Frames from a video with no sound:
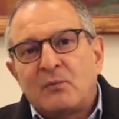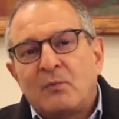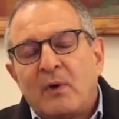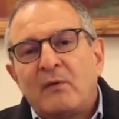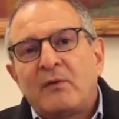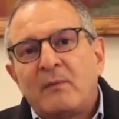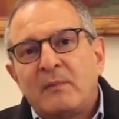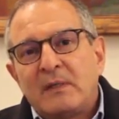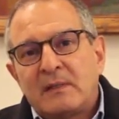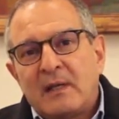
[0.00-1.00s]
One of them
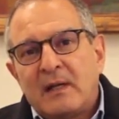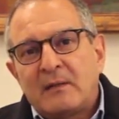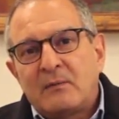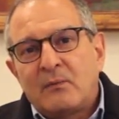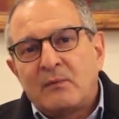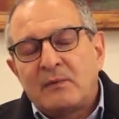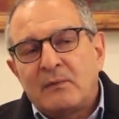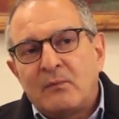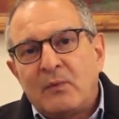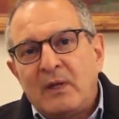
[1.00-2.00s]
is that
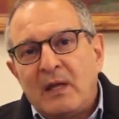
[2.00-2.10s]
we